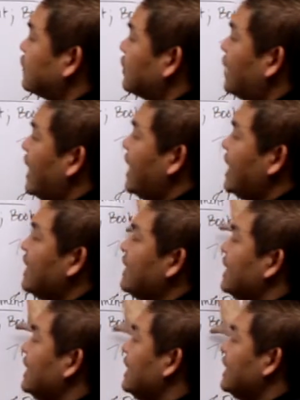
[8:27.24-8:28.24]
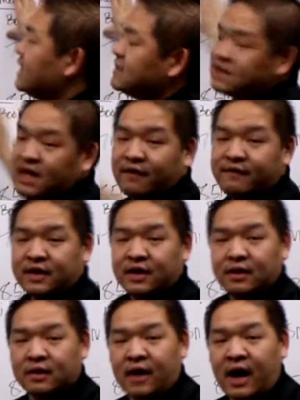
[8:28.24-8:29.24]
for a
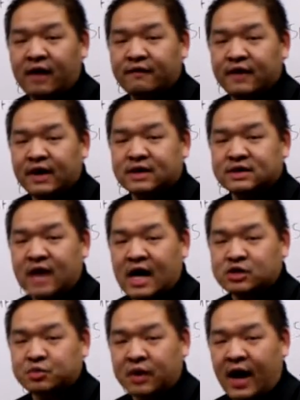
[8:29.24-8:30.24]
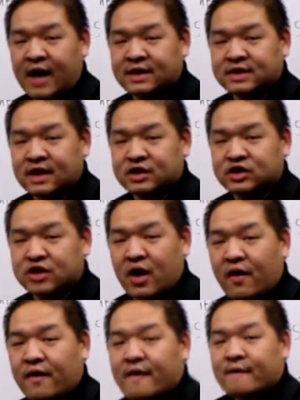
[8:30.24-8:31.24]
indefinite life intangible asset.
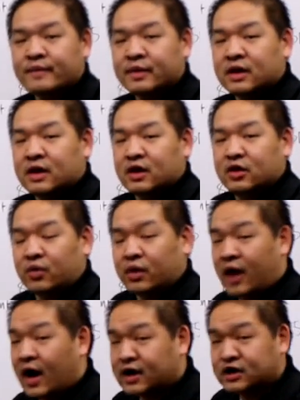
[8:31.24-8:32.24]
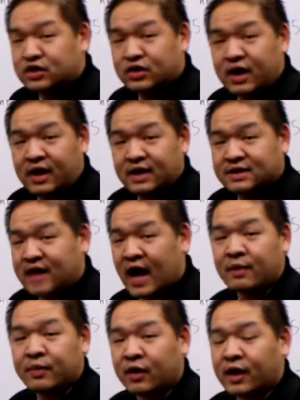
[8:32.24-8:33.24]
So we're not going to do an
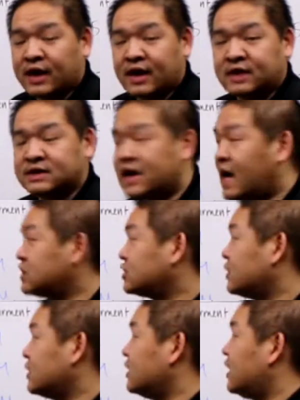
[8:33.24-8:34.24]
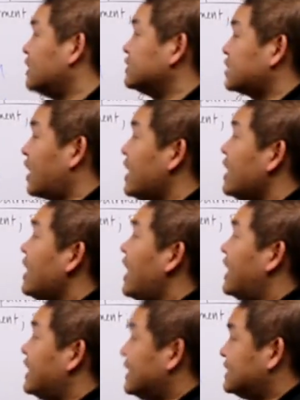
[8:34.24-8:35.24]
example on an intangible, uh, sorry,
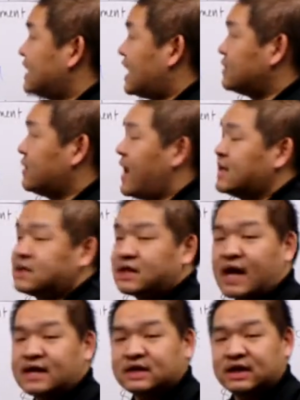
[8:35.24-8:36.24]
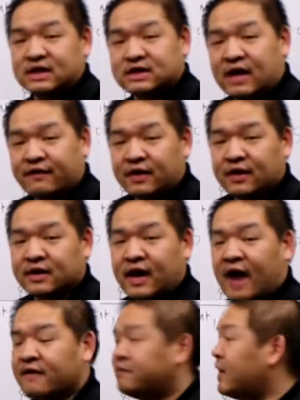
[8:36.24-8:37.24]
an intangible asset that has an indefinite
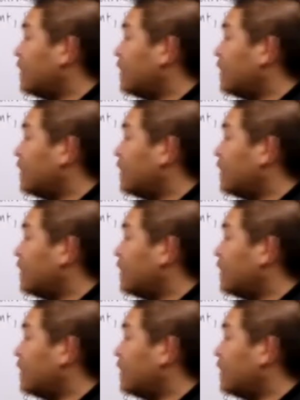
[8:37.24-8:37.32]
life,